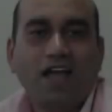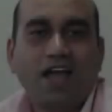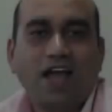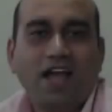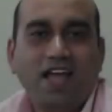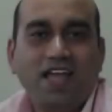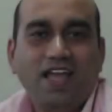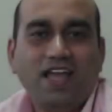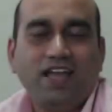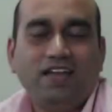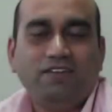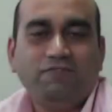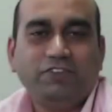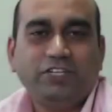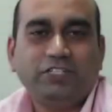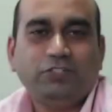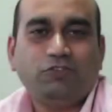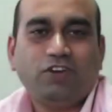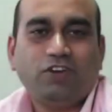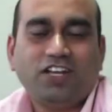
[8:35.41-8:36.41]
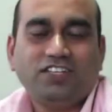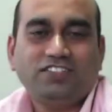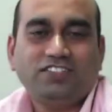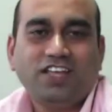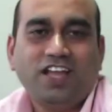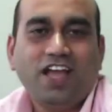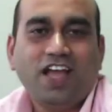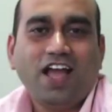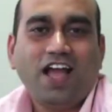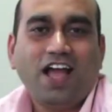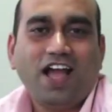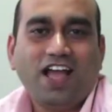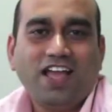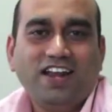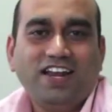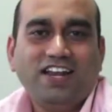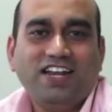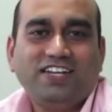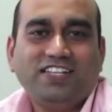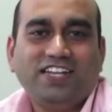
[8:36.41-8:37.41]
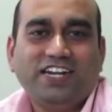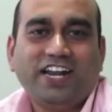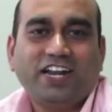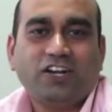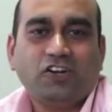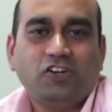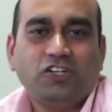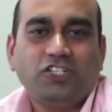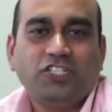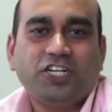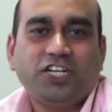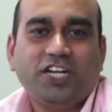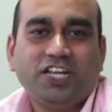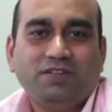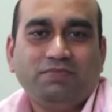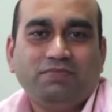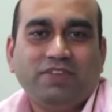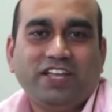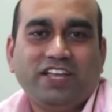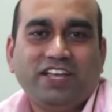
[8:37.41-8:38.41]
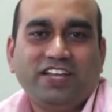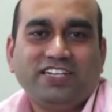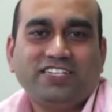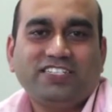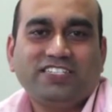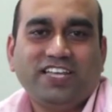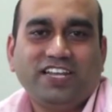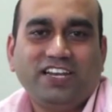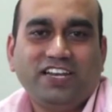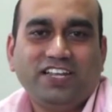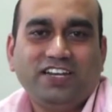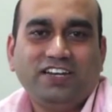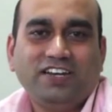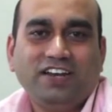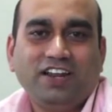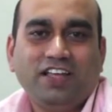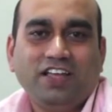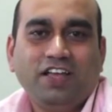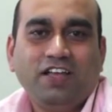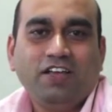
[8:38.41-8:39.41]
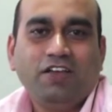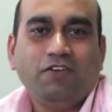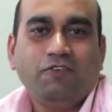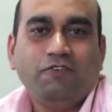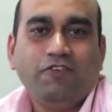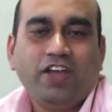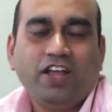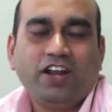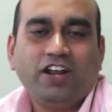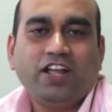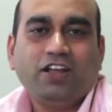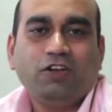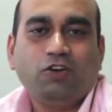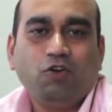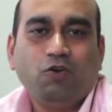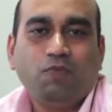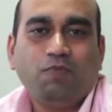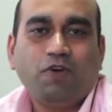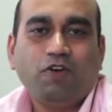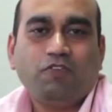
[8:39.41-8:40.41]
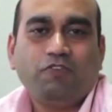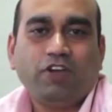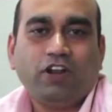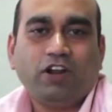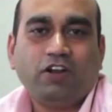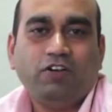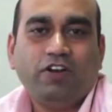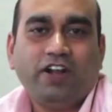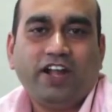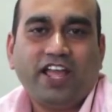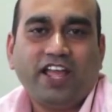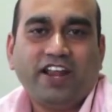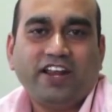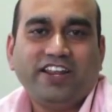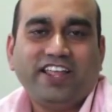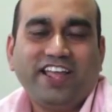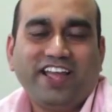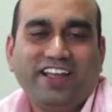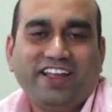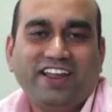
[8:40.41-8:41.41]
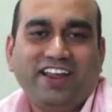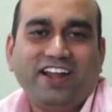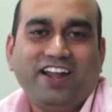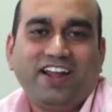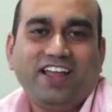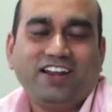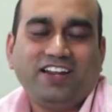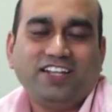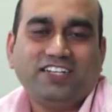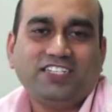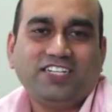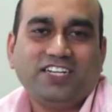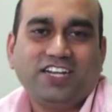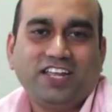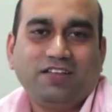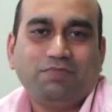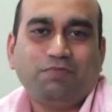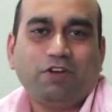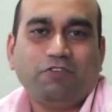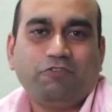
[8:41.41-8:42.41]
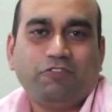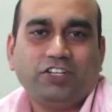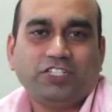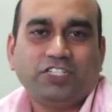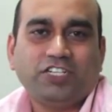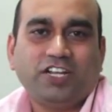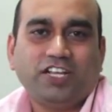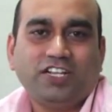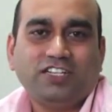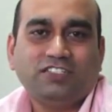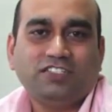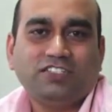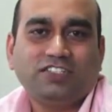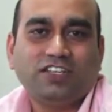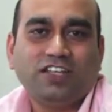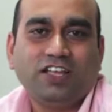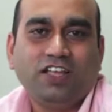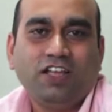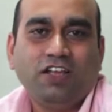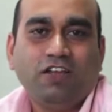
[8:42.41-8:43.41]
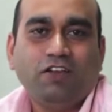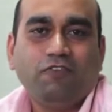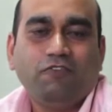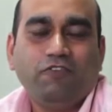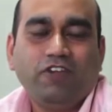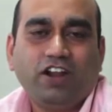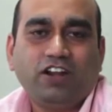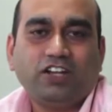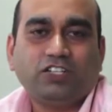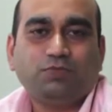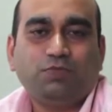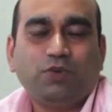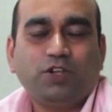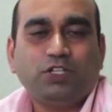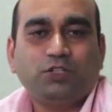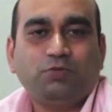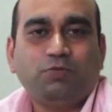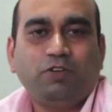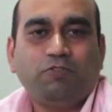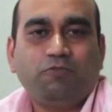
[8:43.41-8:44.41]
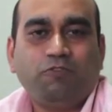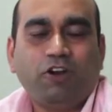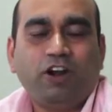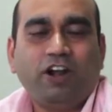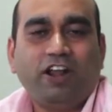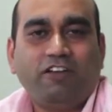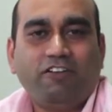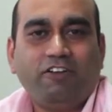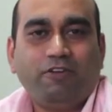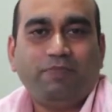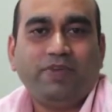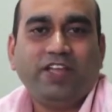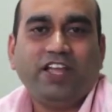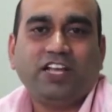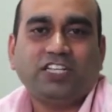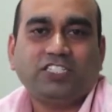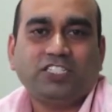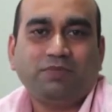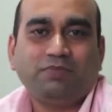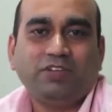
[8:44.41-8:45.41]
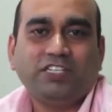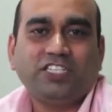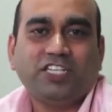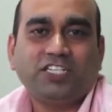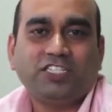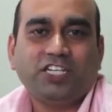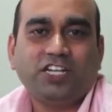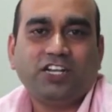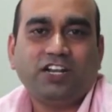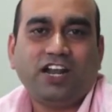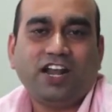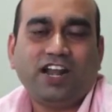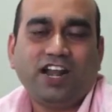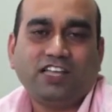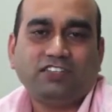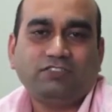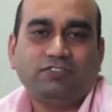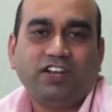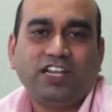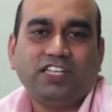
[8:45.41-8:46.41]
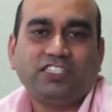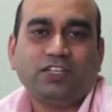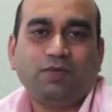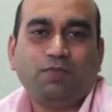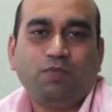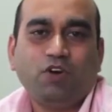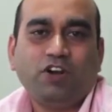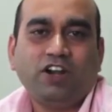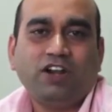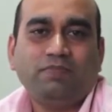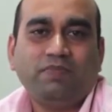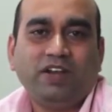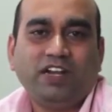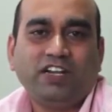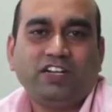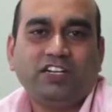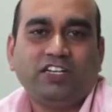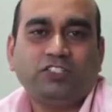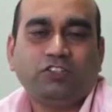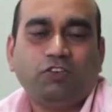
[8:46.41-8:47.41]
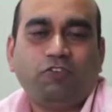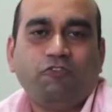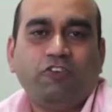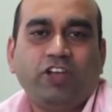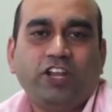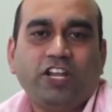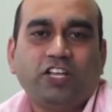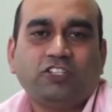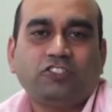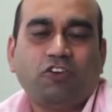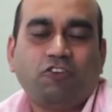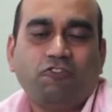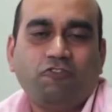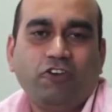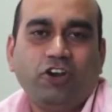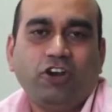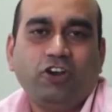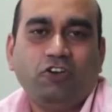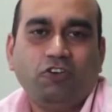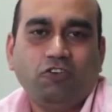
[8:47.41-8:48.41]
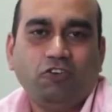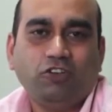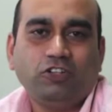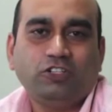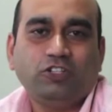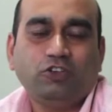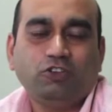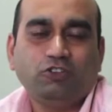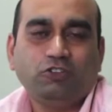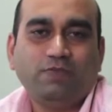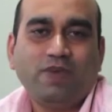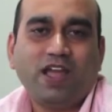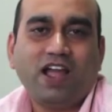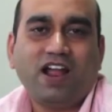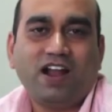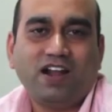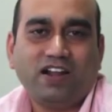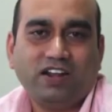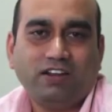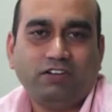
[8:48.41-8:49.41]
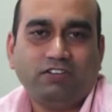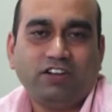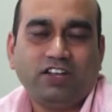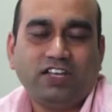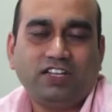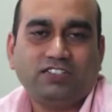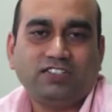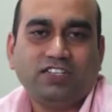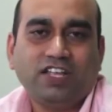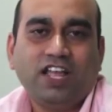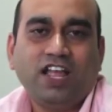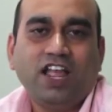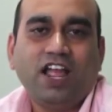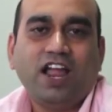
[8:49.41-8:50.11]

Hi, I'm Vishwas. I lead the technology team here in Scalene. We are a group of around 10 young and energetic professionals. We are responsible for developing customization and as well as support and maintenance of various software tools used by our recruiters